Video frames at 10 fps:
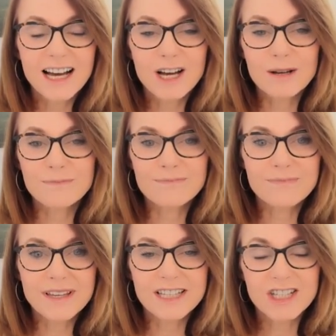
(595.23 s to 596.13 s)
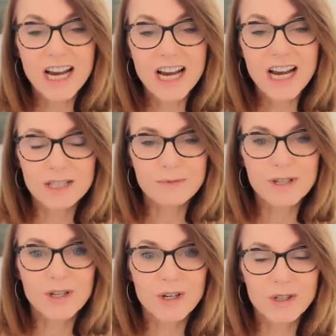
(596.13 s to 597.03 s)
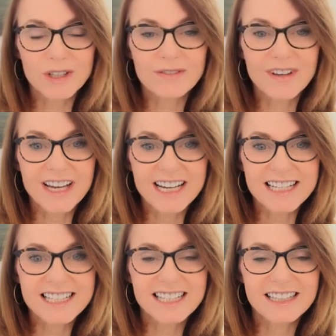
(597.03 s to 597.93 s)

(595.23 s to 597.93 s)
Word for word: um, and the challenges that we currently face.